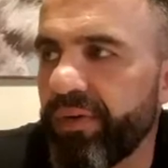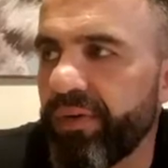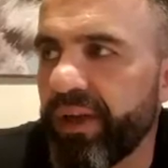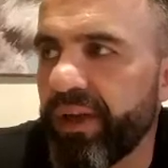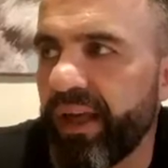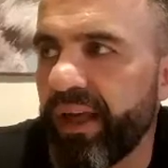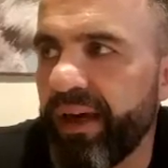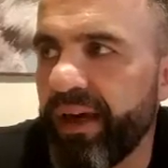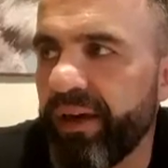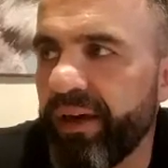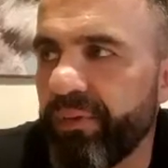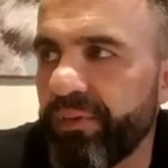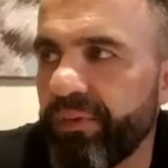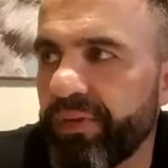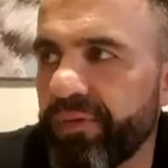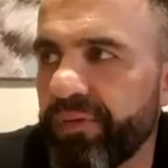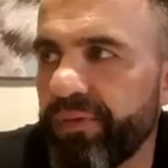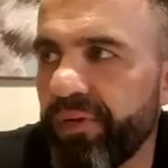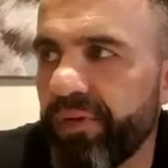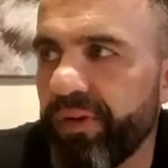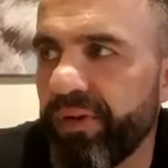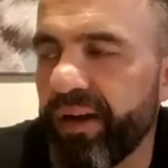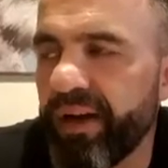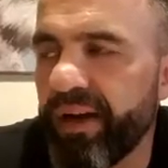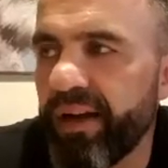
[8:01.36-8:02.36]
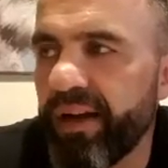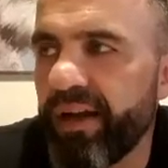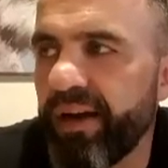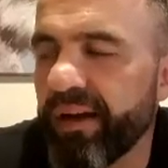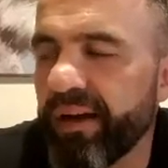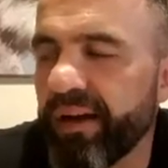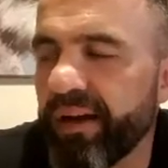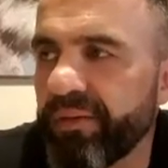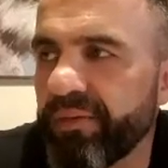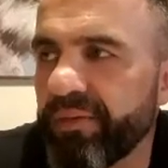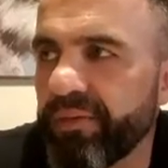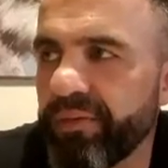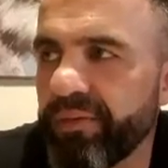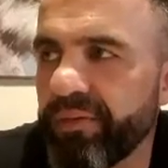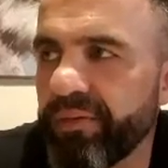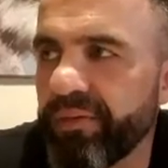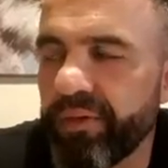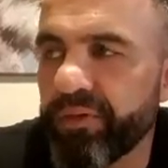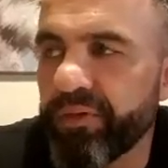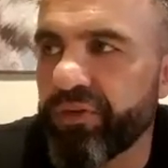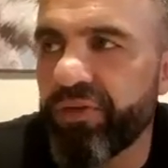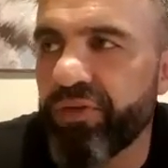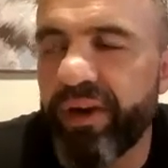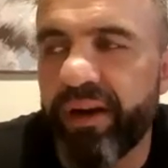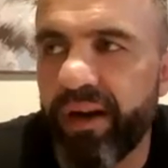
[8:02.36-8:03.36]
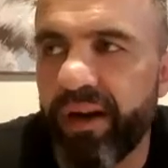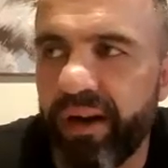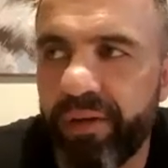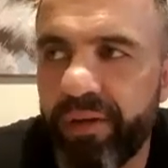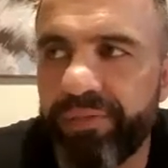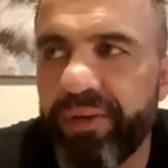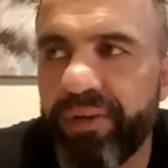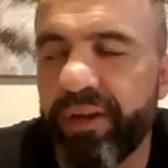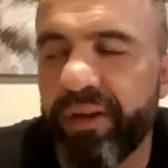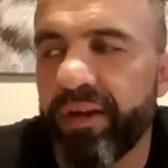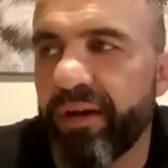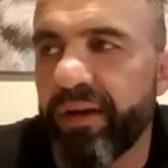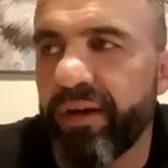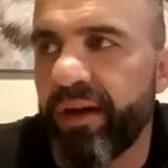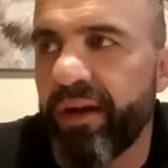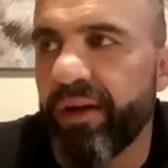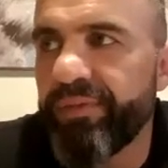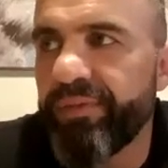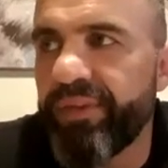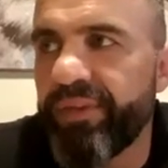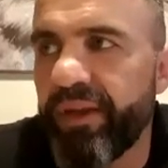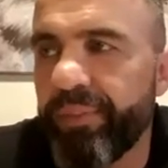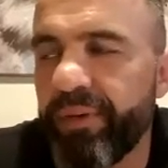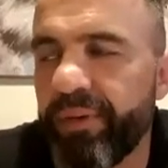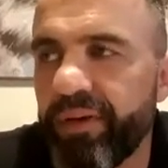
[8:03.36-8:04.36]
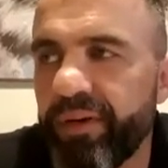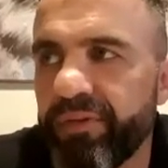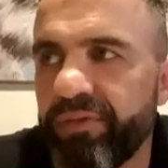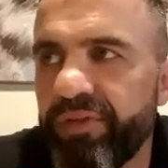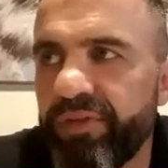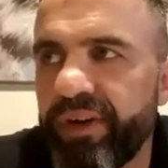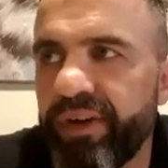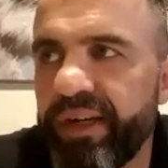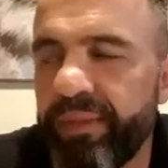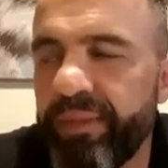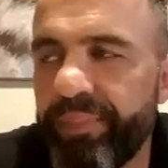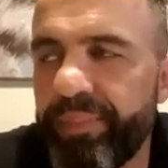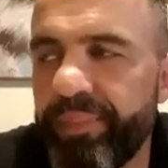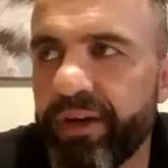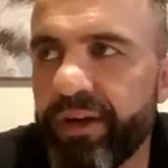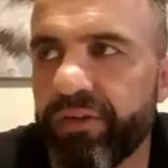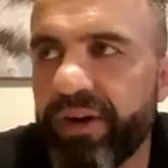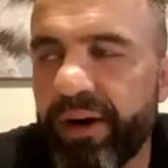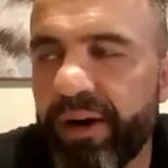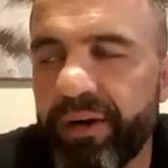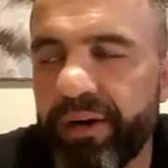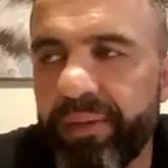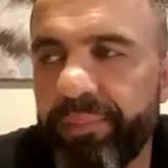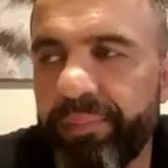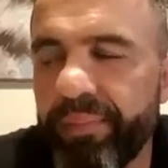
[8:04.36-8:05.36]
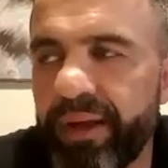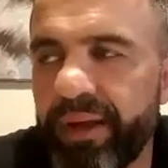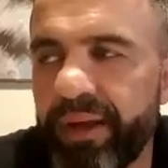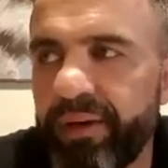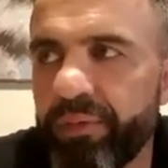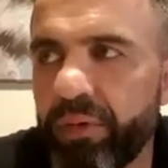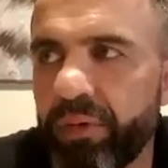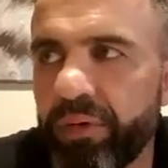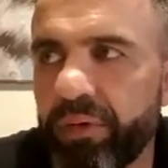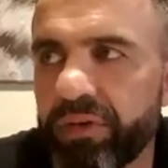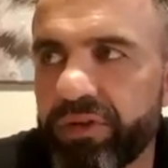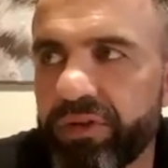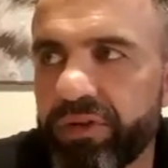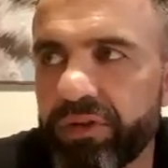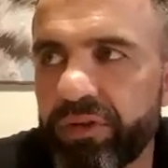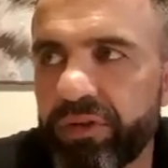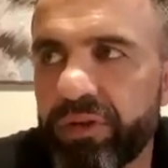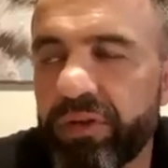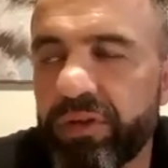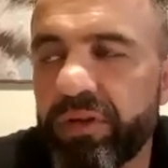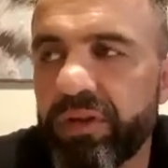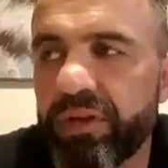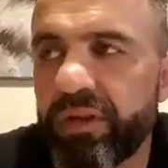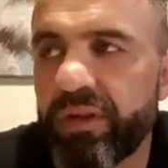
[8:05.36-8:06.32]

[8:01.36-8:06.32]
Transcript: there. It was it was great. I loved it, but a really big crowd in Warsaw,